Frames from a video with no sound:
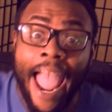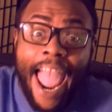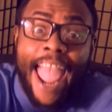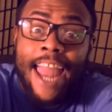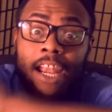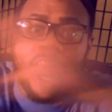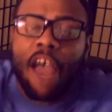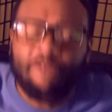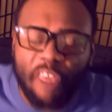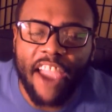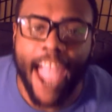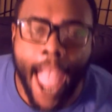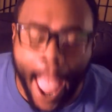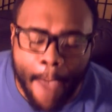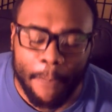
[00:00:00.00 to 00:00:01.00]
and
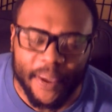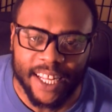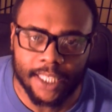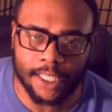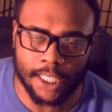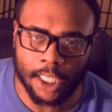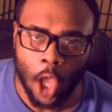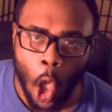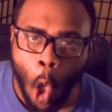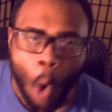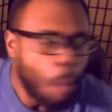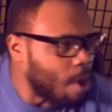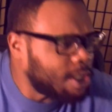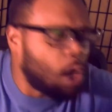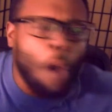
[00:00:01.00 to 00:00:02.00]
nothing happens.
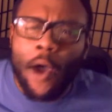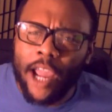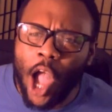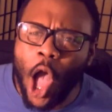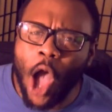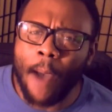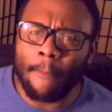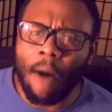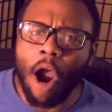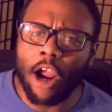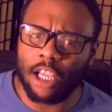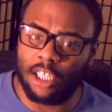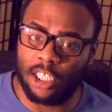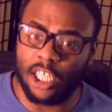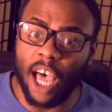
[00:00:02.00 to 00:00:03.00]
What's going on,
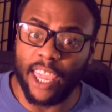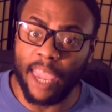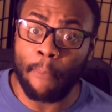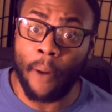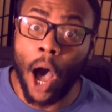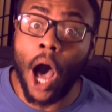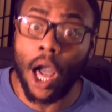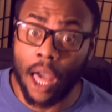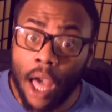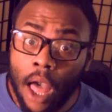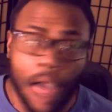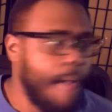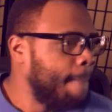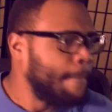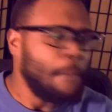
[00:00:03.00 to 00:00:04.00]
Mark Zucky Puck?
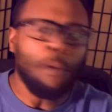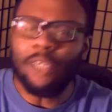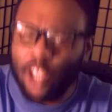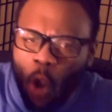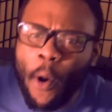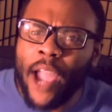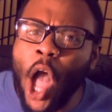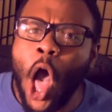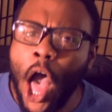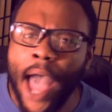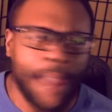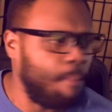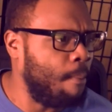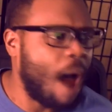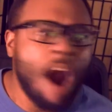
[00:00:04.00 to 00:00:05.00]
What's going
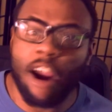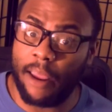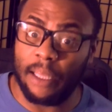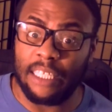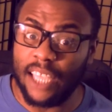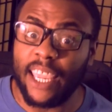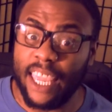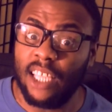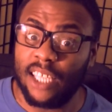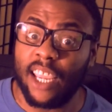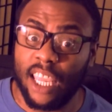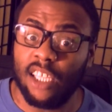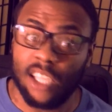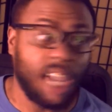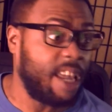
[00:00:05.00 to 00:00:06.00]
on, Mark? Zucky,
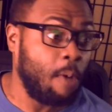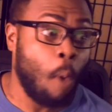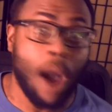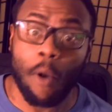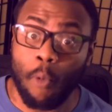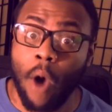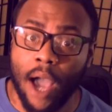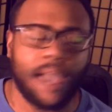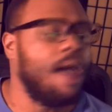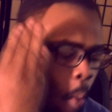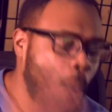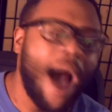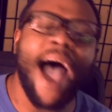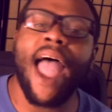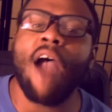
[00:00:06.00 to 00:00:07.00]
Zucky, Zucky, Wuck, Wuck.
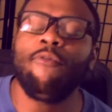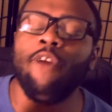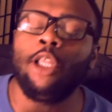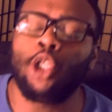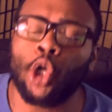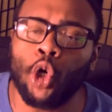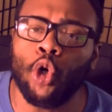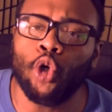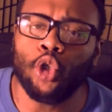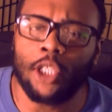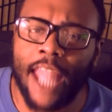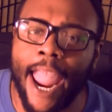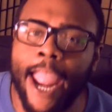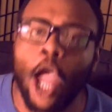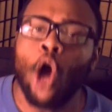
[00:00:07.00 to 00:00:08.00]
Why every
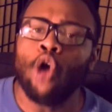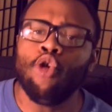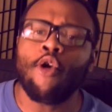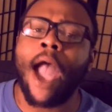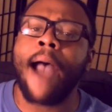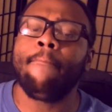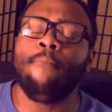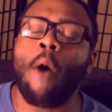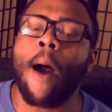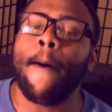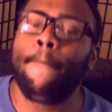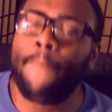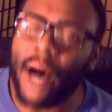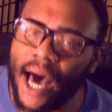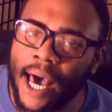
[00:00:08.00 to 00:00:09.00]
Tuesday you got
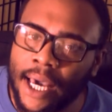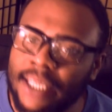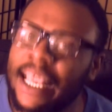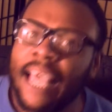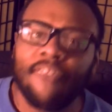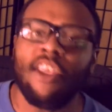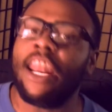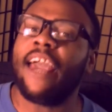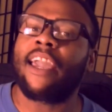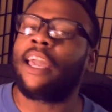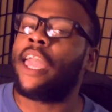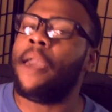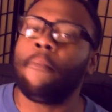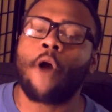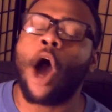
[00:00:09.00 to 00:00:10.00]
more bugs than a
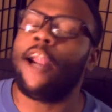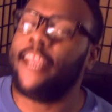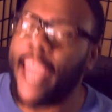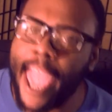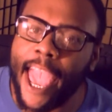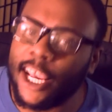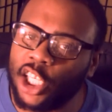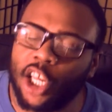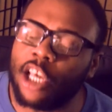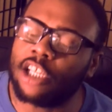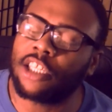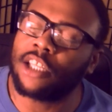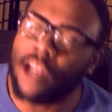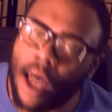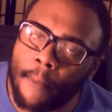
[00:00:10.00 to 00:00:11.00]
Kim
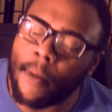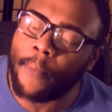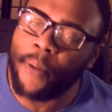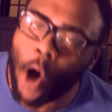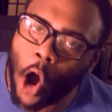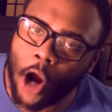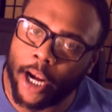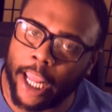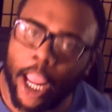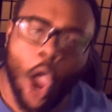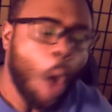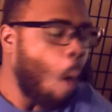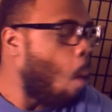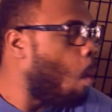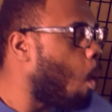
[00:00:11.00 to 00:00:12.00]
Kardashian slumber party?
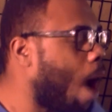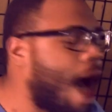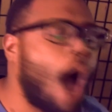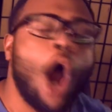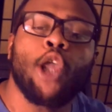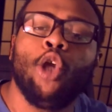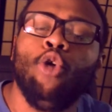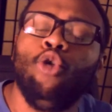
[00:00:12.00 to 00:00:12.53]
Why are